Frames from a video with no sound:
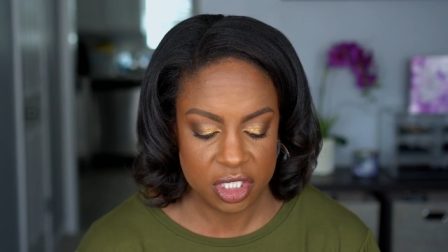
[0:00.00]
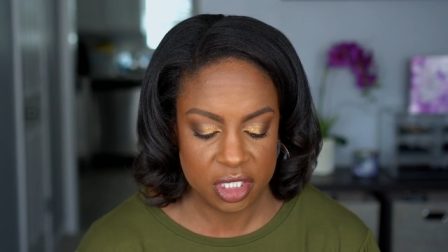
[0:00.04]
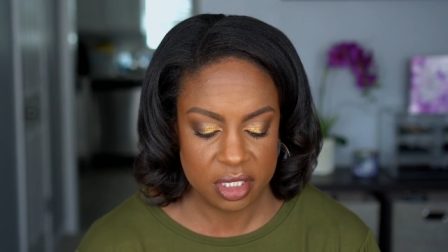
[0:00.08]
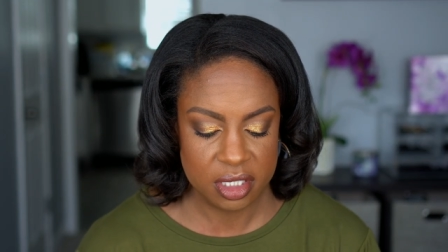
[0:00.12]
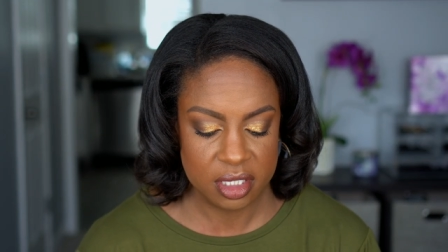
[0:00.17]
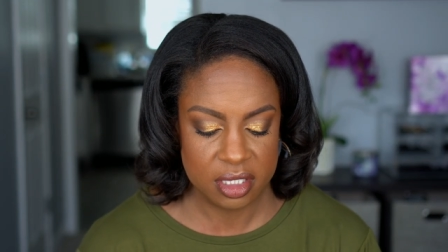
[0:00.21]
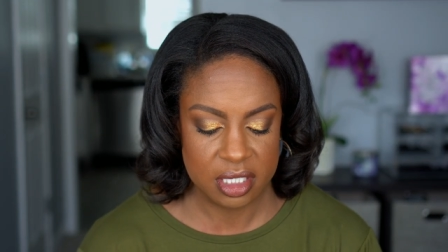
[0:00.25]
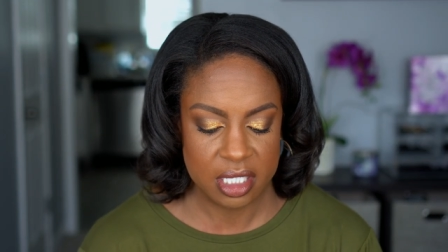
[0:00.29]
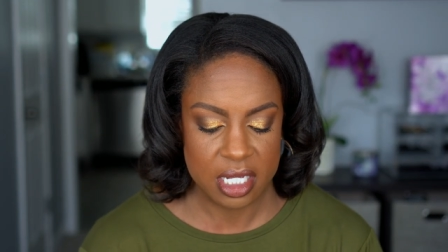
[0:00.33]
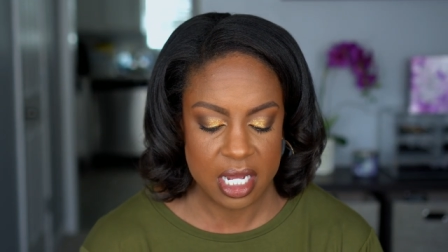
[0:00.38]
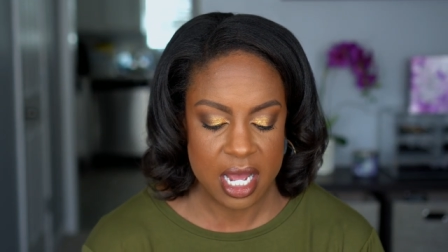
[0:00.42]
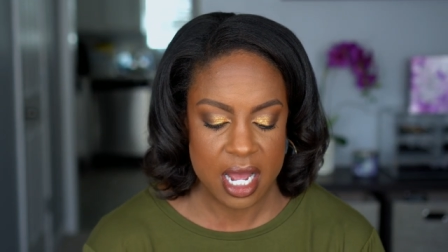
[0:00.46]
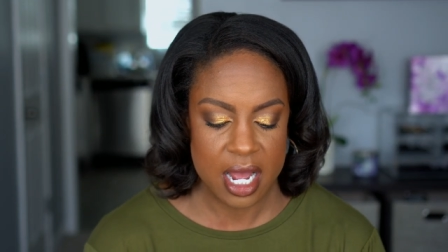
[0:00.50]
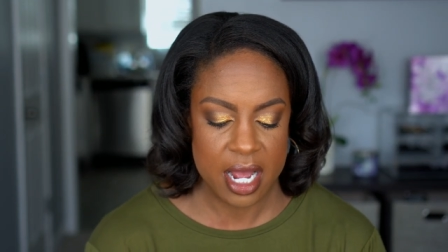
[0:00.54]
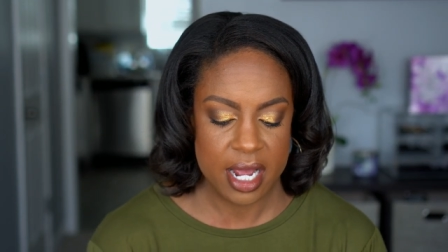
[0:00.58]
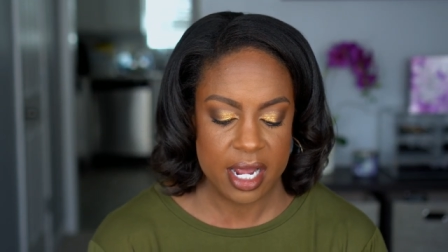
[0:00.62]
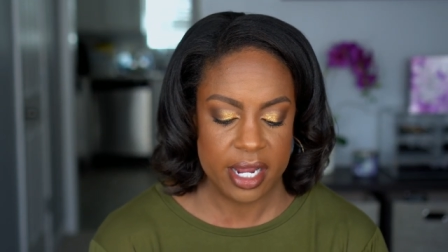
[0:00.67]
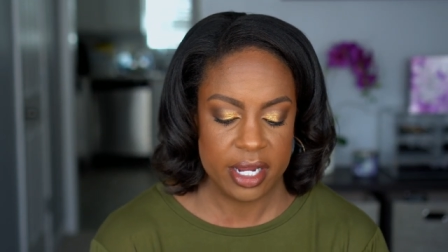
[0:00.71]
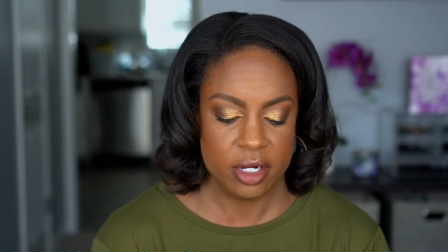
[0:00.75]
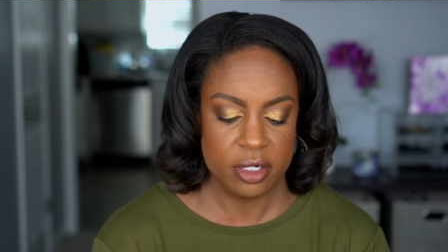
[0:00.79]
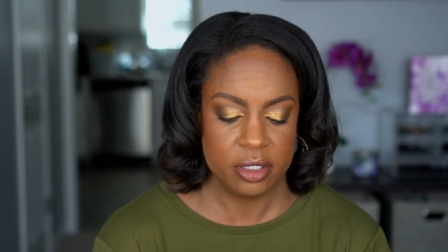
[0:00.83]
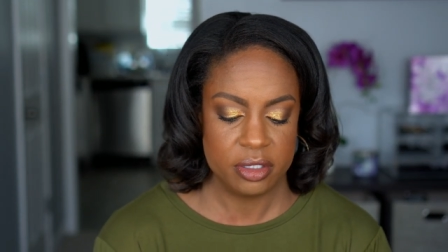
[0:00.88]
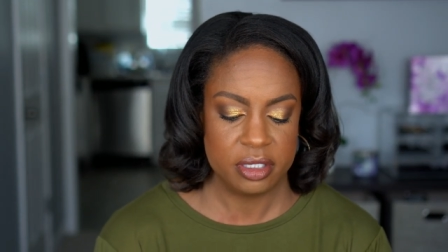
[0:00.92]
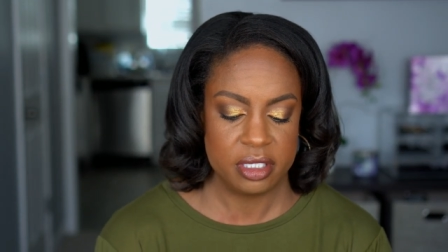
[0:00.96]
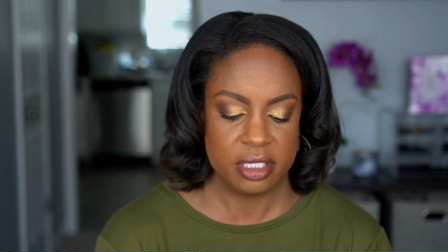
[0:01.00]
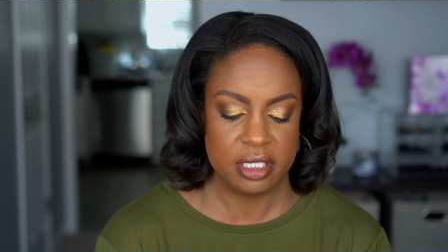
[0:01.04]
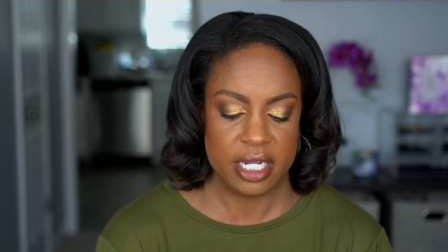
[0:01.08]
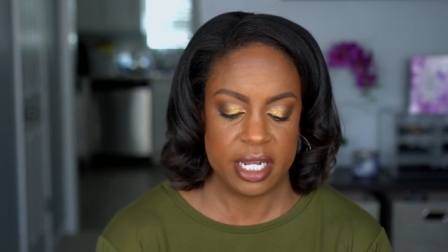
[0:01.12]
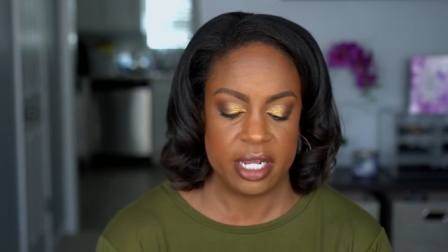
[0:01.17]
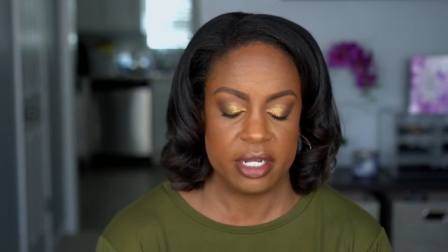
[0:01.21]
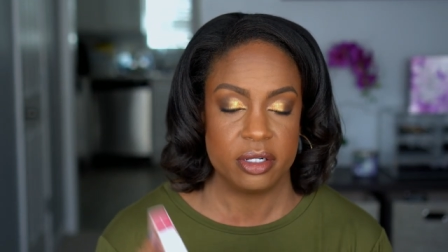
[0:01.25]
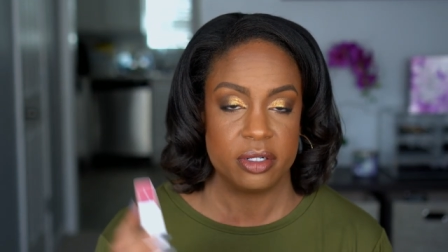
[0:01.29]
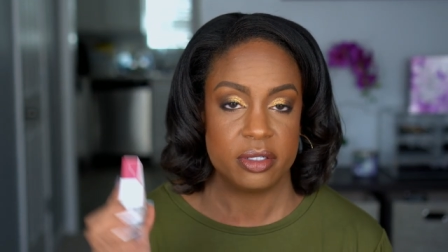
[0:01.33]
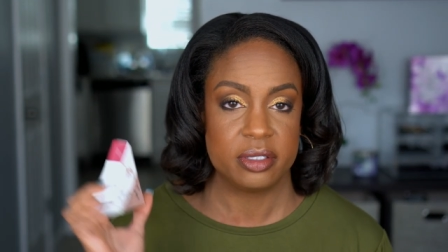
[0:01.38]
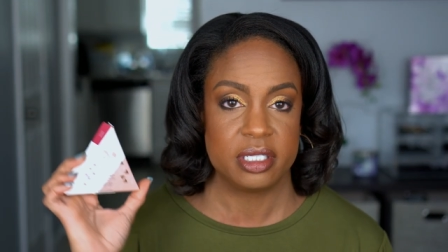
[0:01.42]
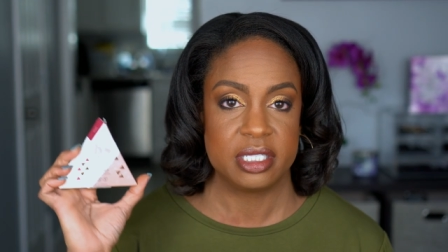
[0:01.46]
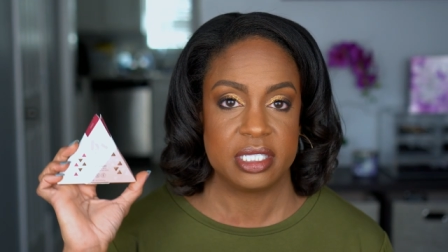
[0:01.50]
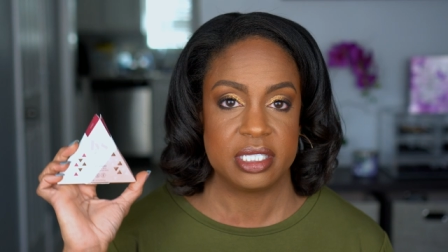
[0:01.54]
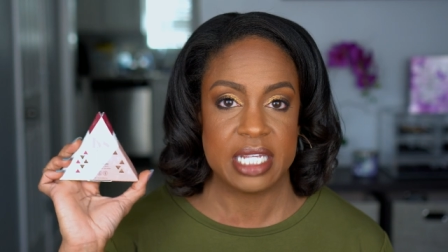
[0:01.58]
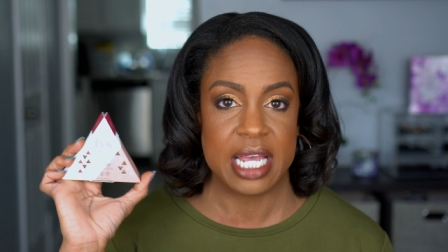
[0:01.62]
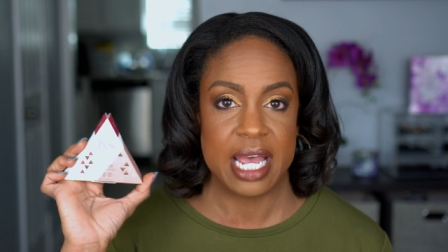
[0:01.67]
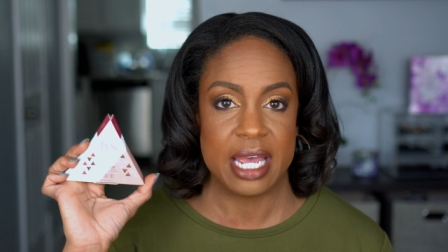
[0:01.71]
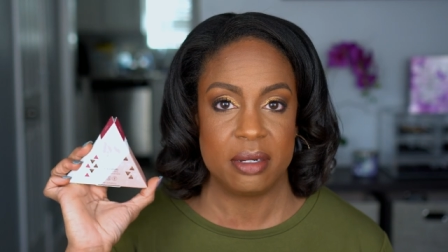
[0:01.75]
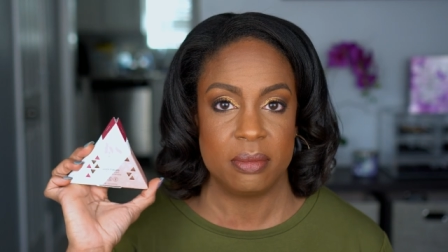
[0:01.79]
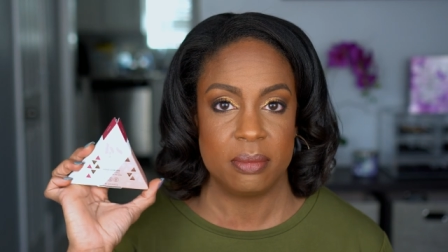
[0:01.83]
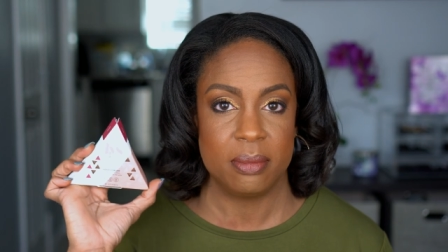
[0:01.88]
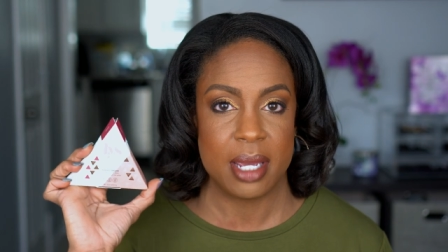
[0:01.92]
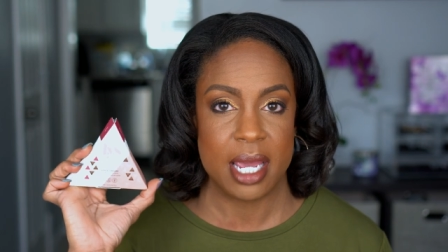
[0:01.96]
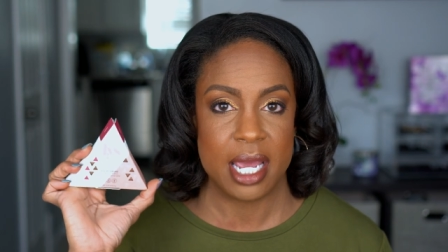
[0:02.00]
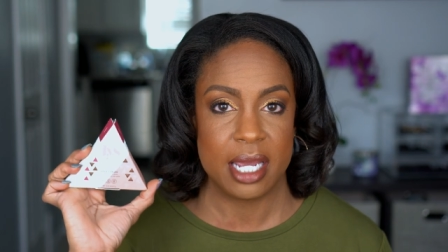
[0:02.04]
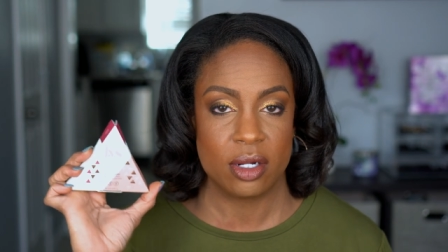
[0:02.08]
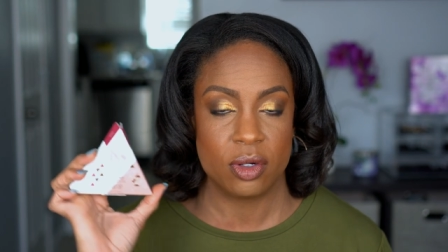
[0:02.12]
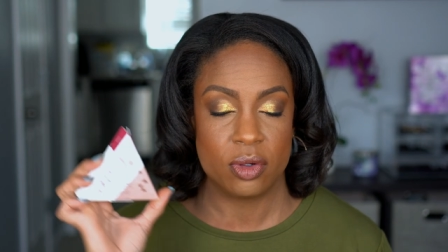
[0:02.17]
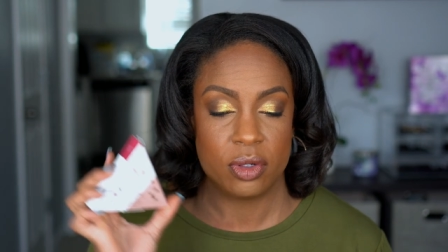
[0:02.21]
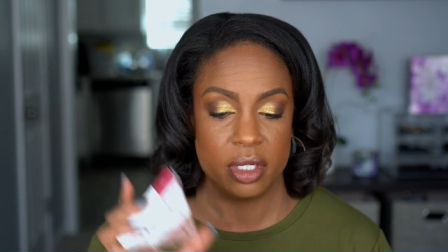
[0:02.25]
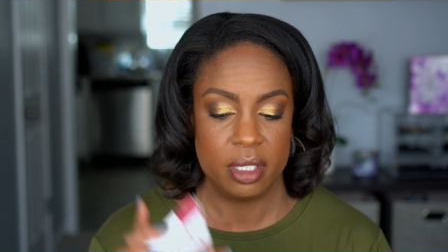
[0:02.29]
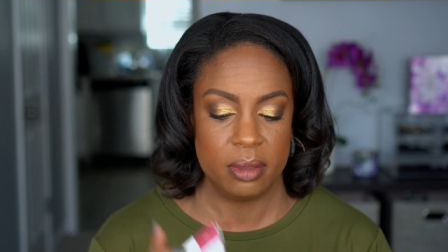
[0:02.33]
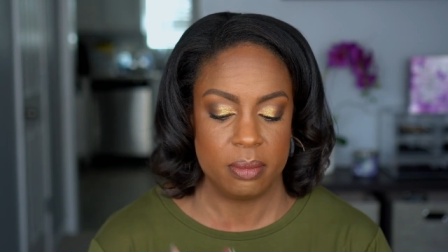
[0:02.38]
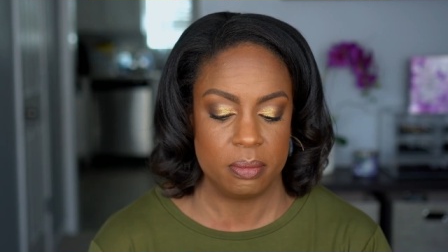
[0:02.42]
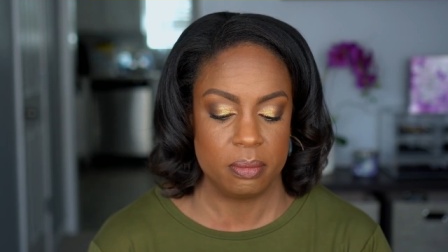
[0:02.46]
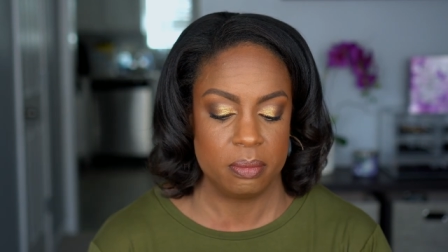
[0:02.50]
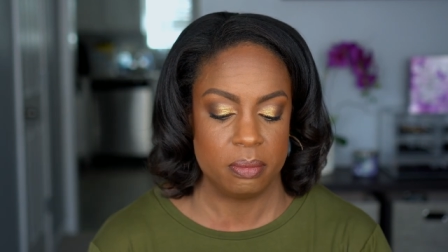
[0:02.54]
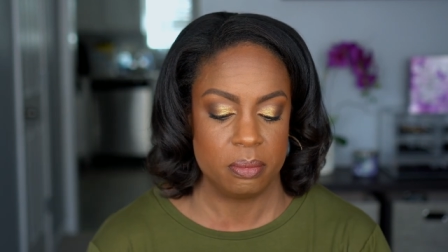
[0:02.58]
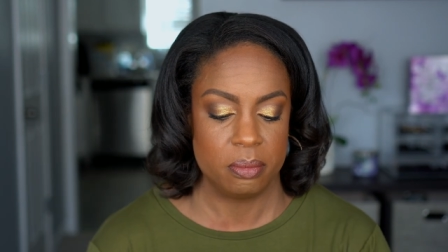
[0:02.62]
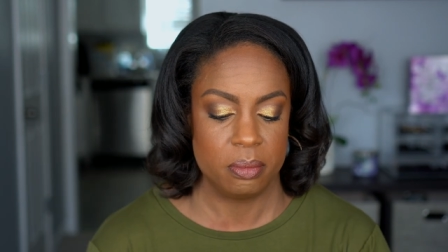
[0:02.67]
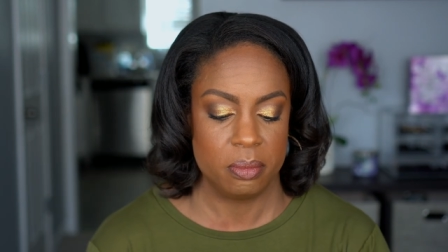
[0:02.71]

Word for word: This is the higher standard satin matte cream